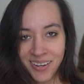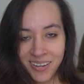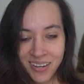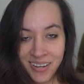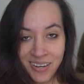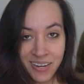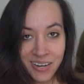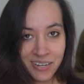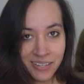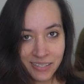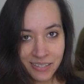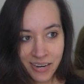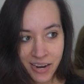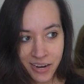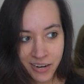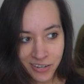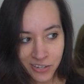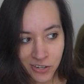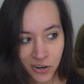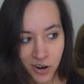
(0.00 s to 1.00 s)
in his
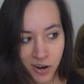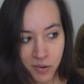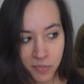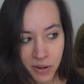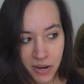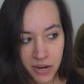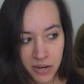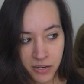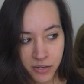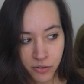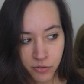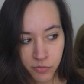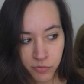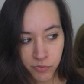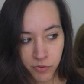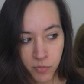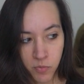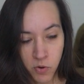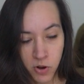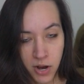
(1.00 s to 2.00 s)
day job. And
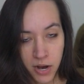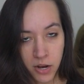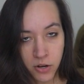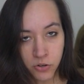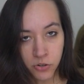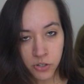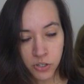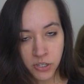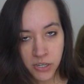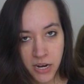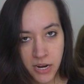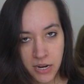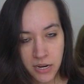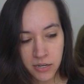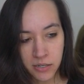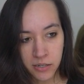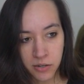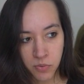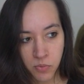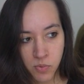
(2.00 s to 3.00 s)
from what I
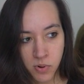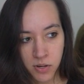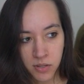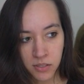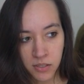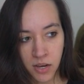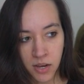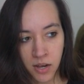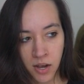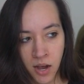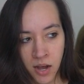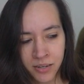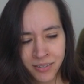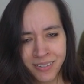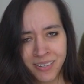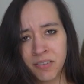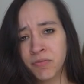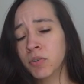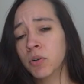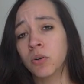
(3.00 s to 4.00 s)
understand, it was a
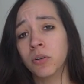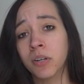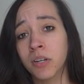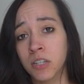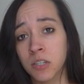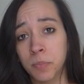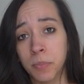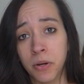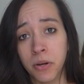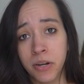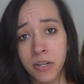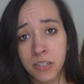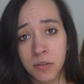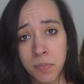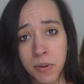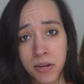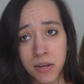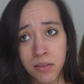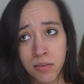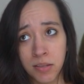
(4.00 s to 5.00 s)
difficult experience
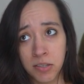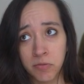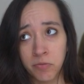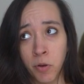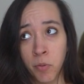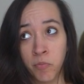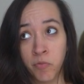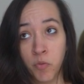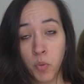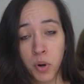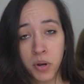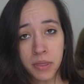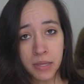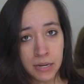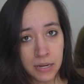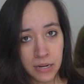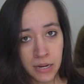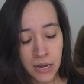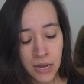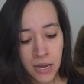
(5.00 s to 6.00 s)
making this film for
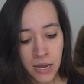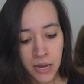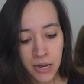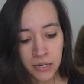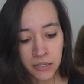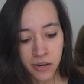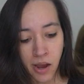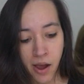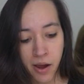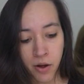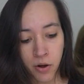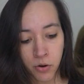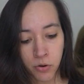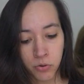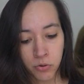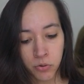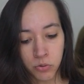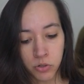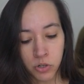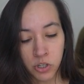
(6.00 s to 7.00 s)
the entire
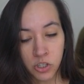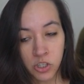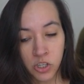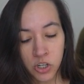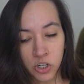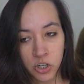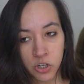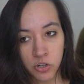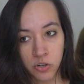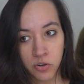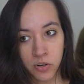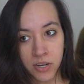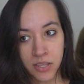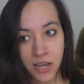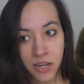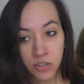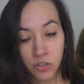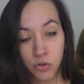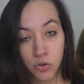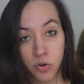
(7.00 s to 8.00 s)
crew to such a degree
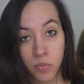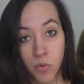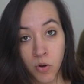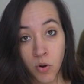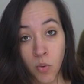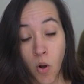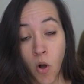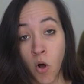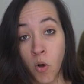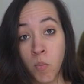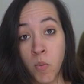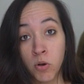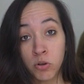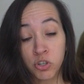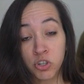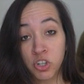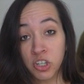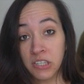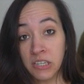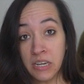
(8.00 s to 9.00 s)
that Tsukamoto
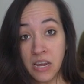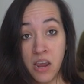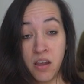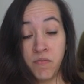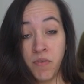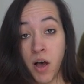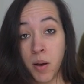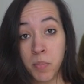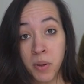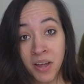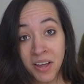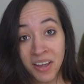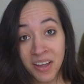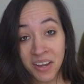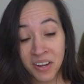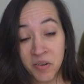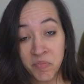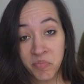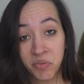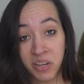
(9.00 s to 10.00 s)
almost just gave up
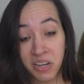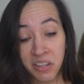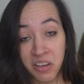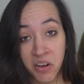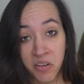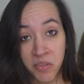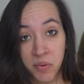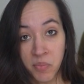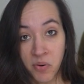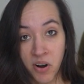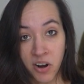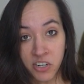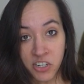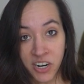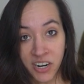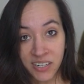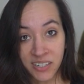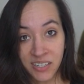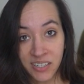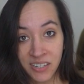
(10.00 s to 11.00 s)
completely on the
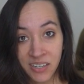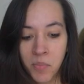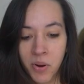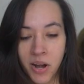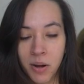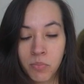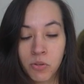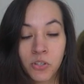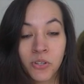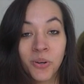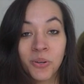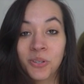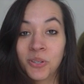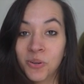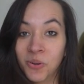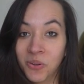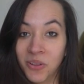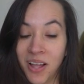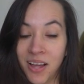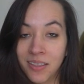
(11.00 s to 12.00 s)
project. But I'm
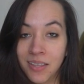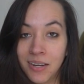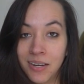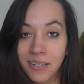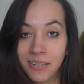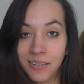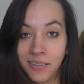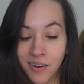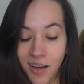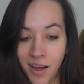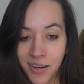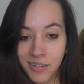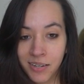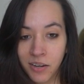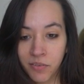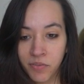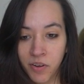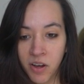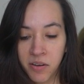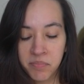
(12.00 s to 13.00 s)
so glad that he did not
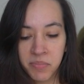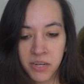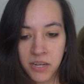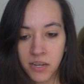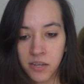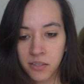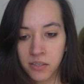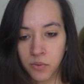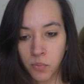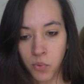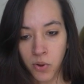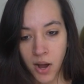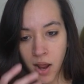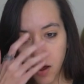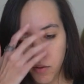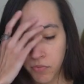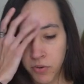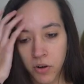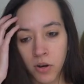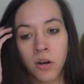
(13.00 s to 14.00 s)
give up, because
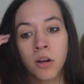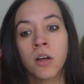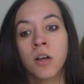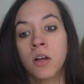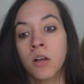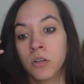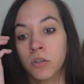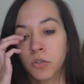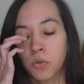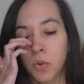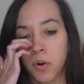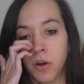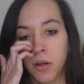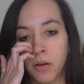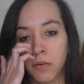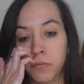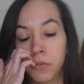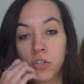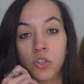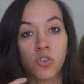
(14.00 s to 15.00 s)
whatever sort
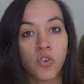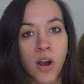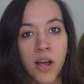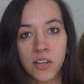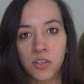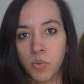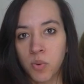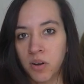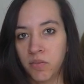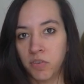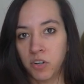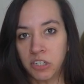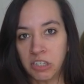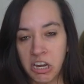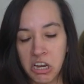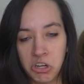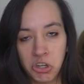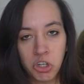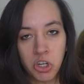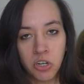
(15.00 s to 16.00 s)
of stress, whatever
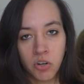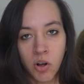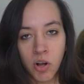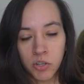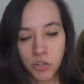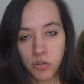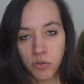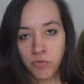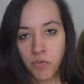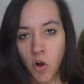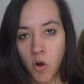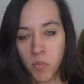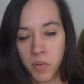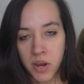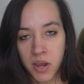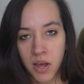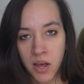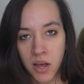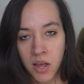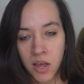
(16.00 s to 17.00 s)
tension,
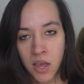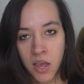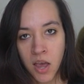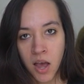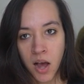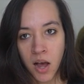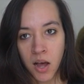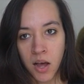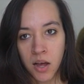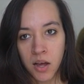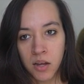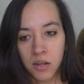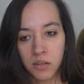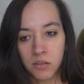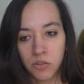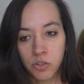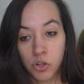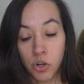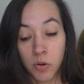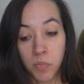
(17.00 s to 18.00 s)
claustrophobia,
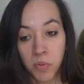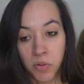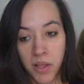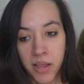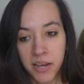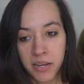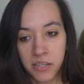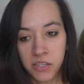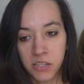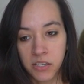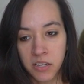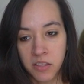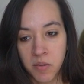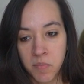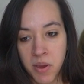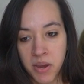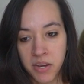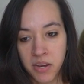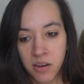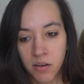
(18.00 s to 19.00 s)
took place in the
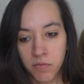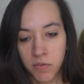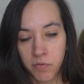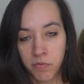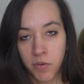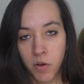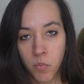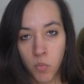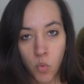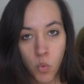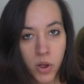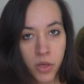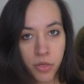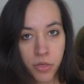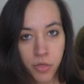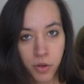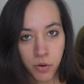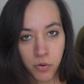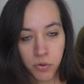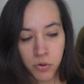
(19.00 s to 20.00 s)
making of the film
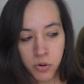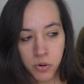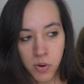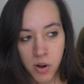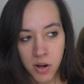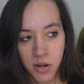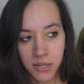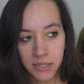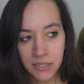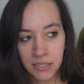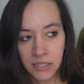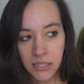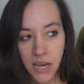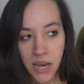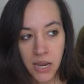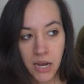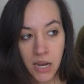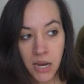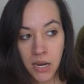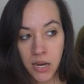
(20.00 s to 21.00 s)
with the crew on
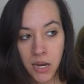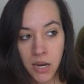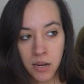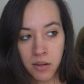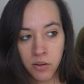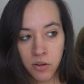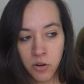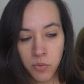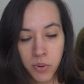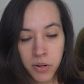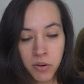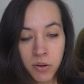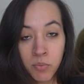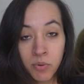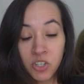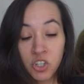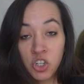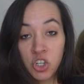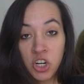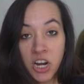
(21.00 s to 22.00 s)
set, it
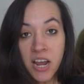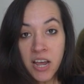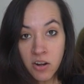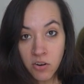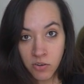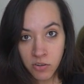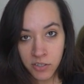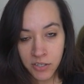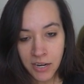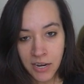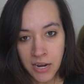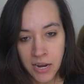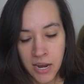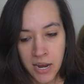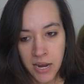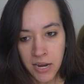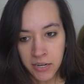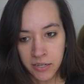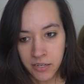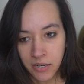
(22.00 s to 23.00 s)
was channeled
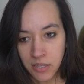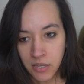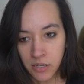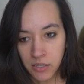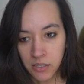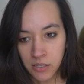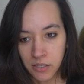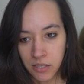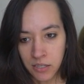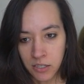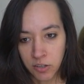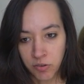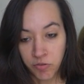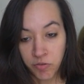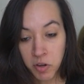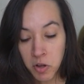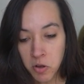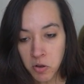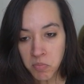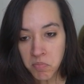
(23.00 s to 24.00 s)
into this
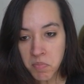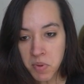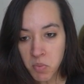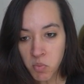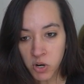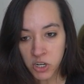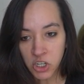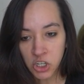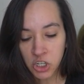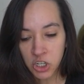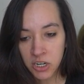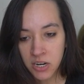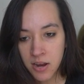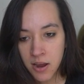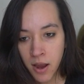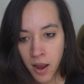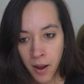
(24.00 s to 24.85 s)
film, which,